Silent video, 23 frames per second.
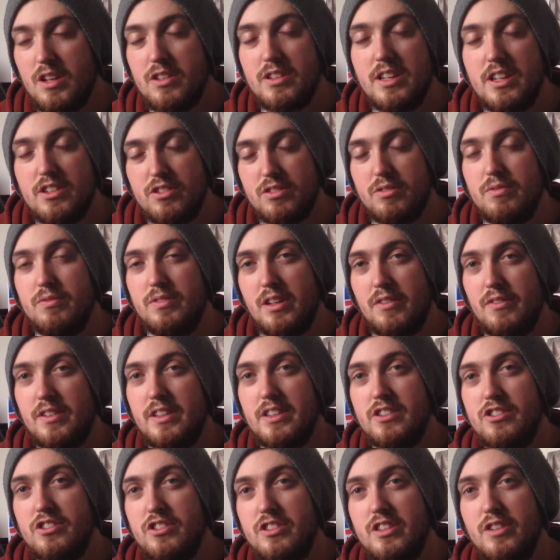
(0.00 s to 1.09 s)
That's something I think
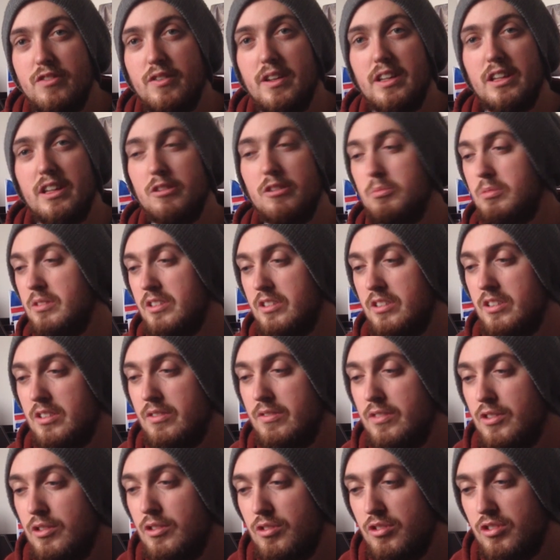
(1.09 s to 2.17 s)
they should develop into the
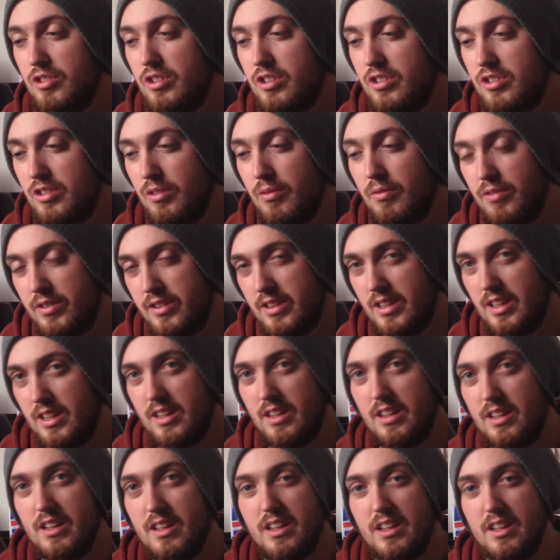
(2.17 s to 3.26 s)
future, something that